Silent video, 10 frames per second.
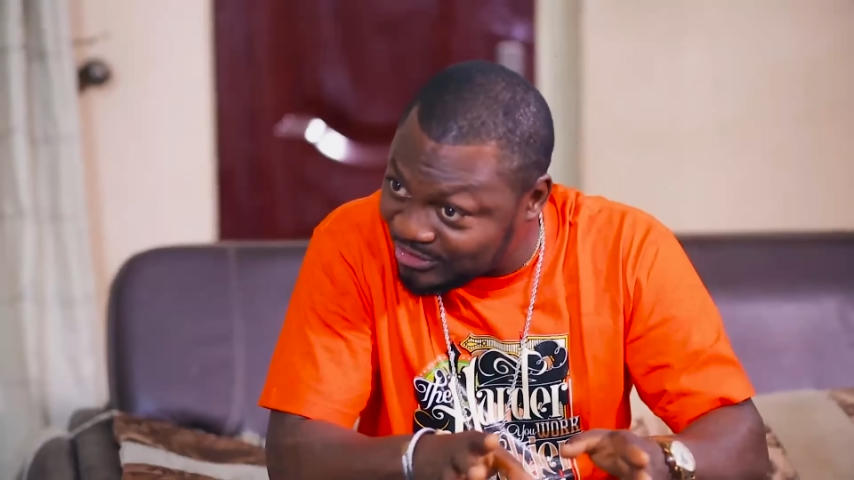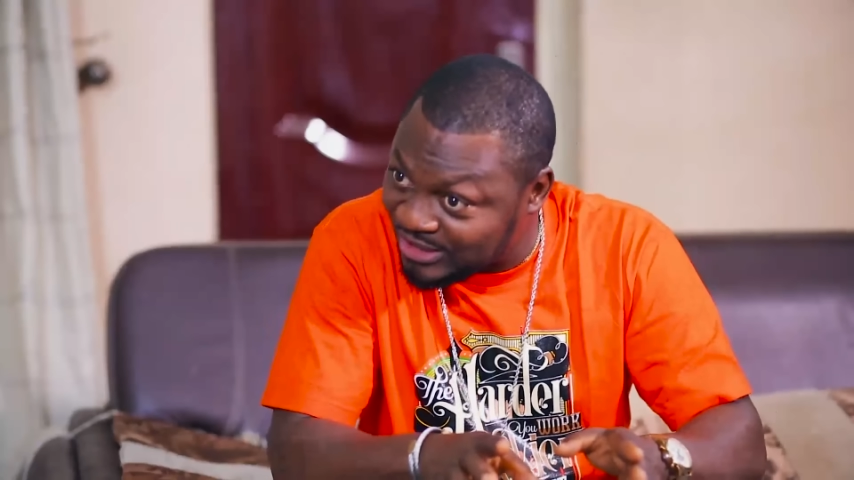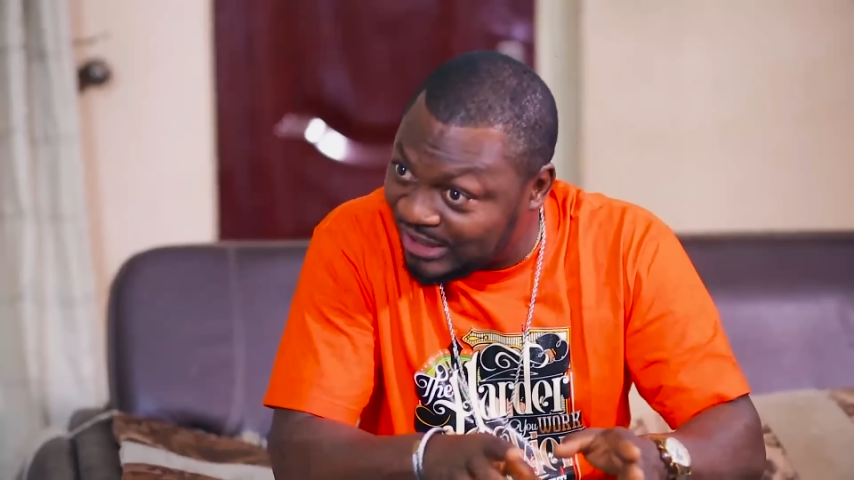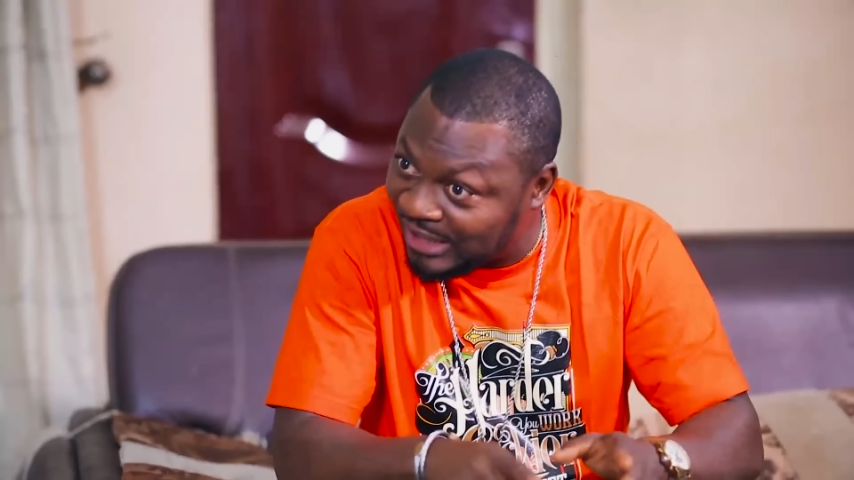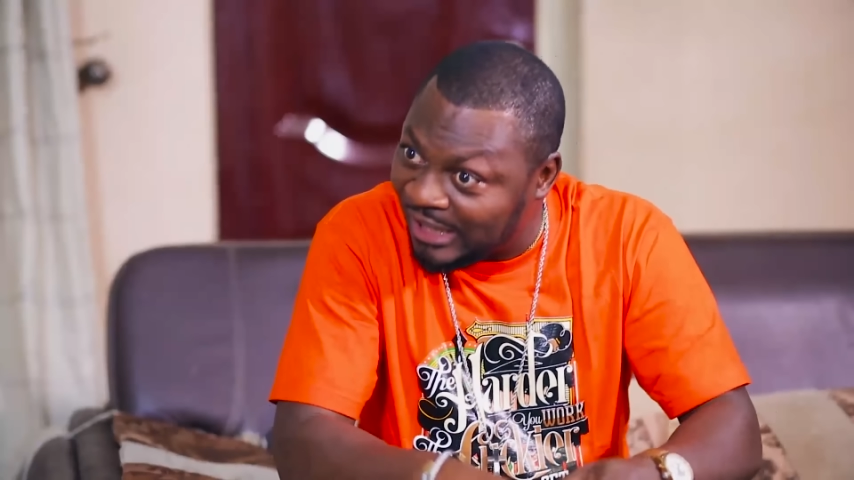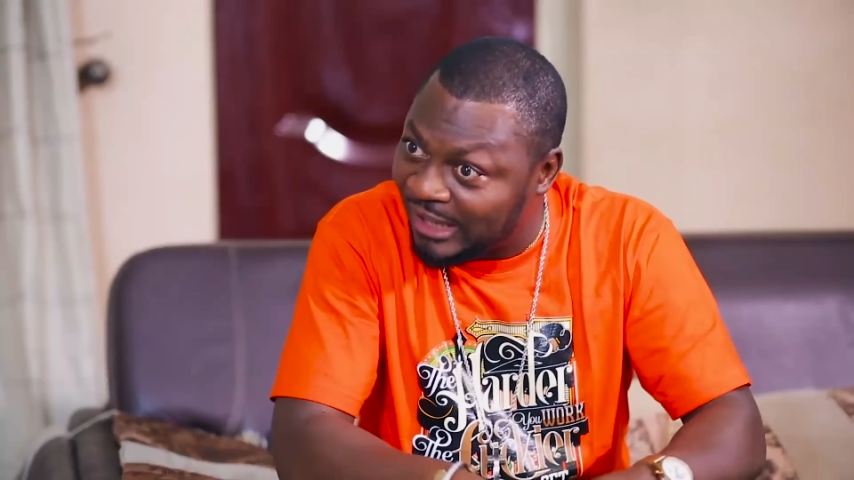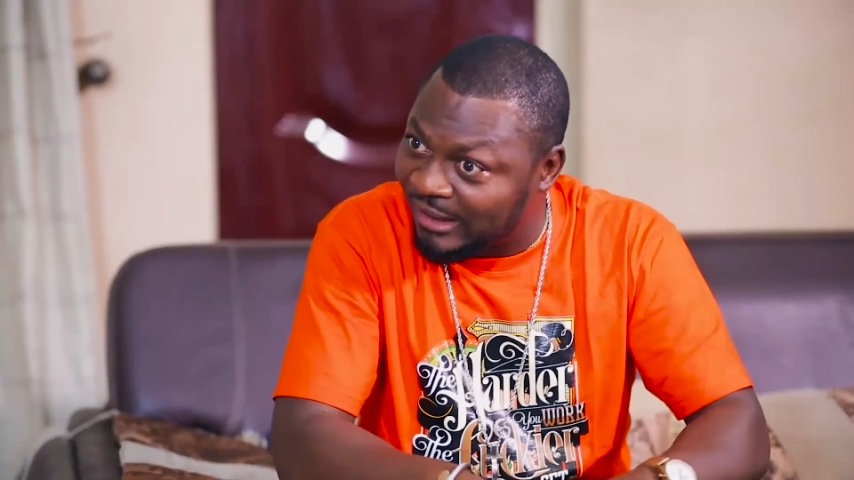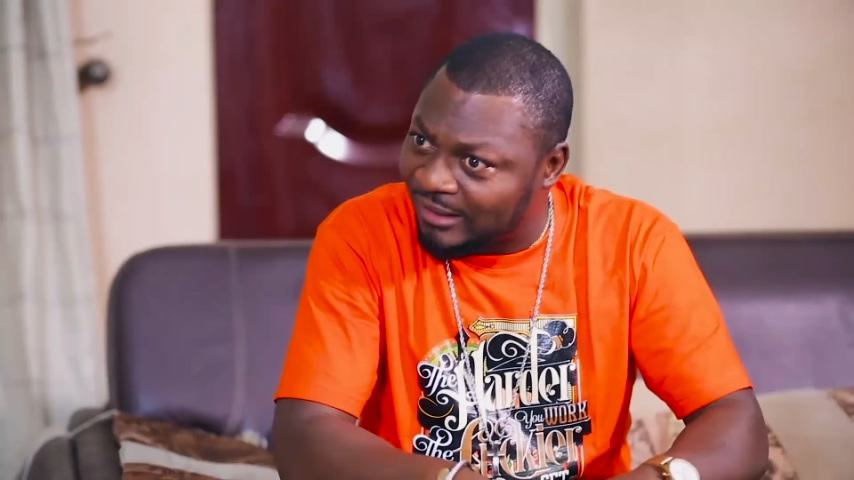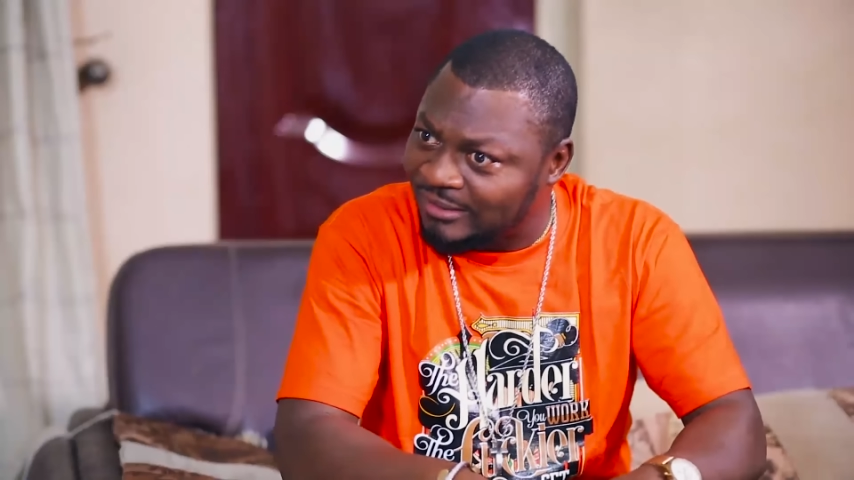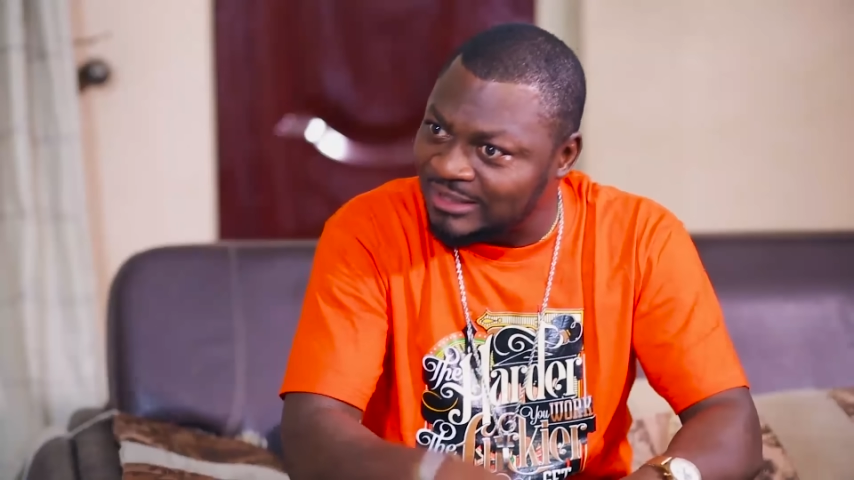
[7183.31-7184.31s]

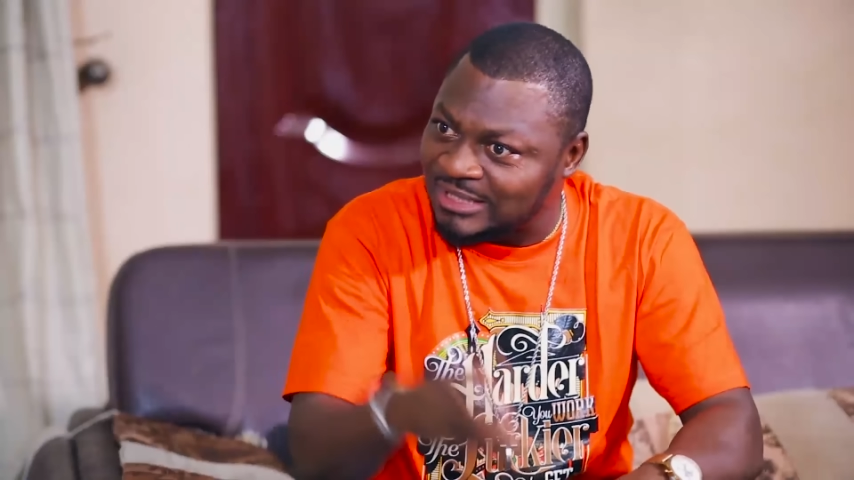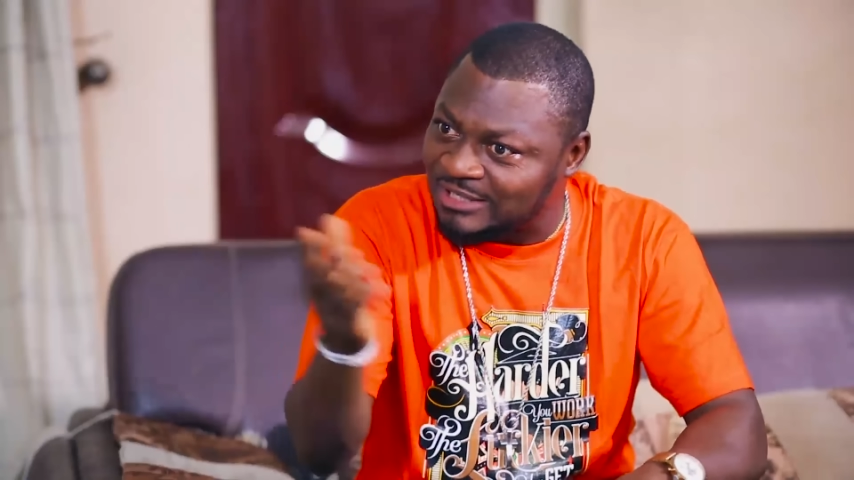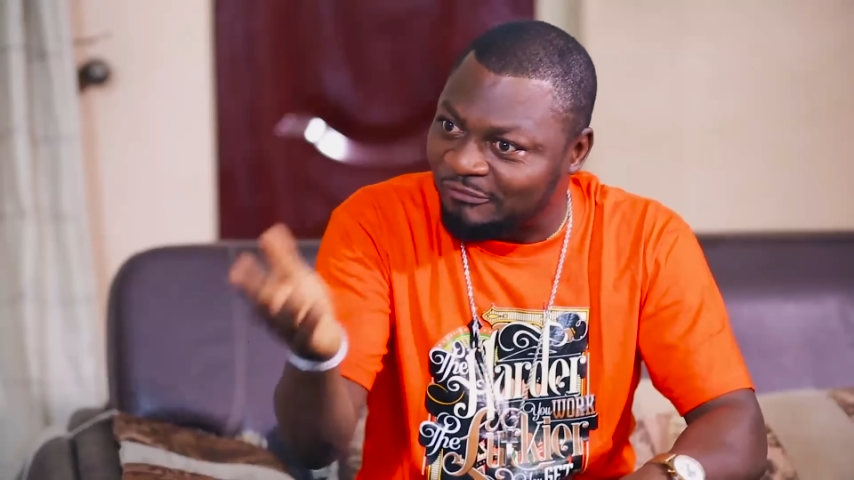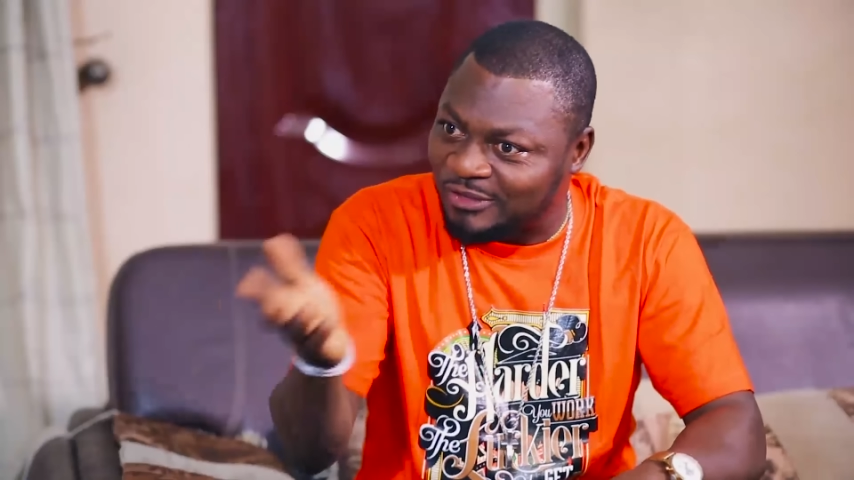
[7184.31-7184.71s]
This is the